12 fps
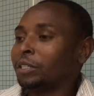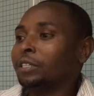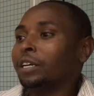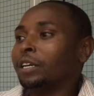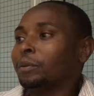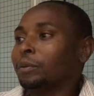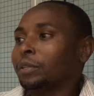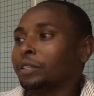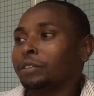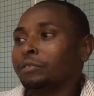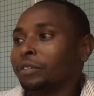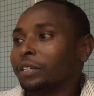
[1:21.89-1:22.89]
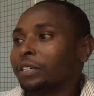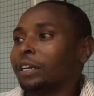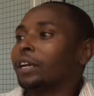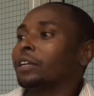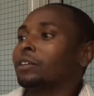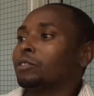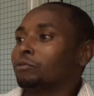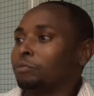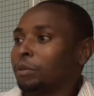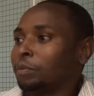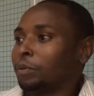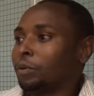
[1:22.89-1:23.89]
dealing with different kind of
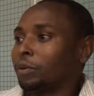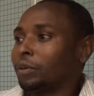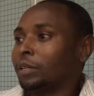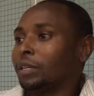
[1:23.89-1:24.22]
people.